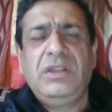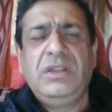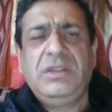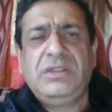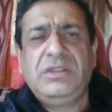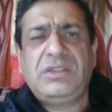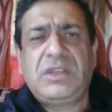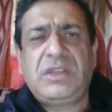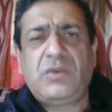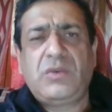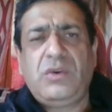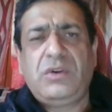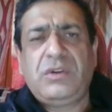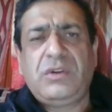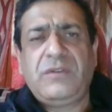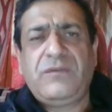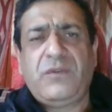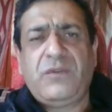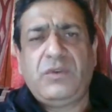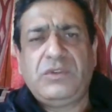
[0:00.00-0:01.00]
the
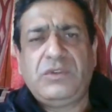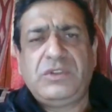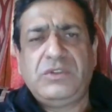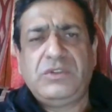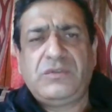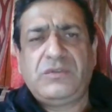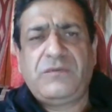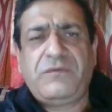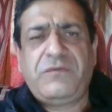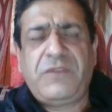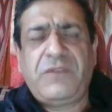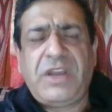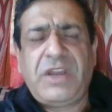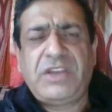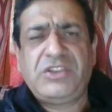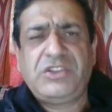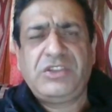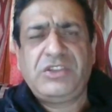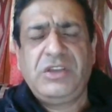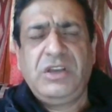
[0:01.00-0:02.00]
security forces to
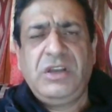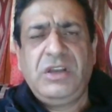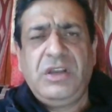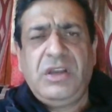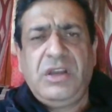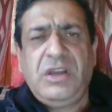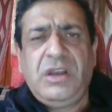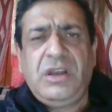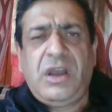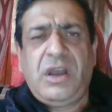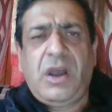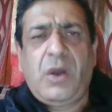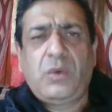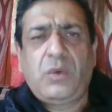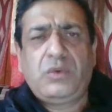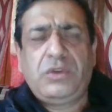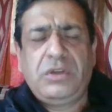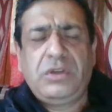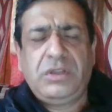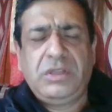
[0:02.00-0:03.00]
flush
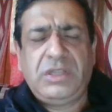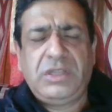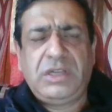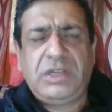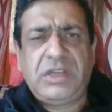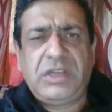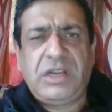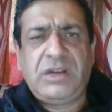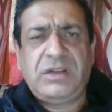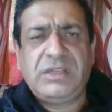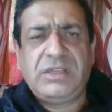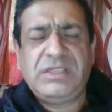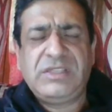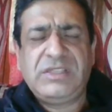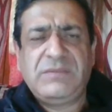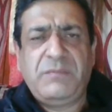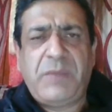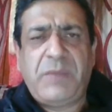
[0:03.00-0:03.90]
out the terrorists.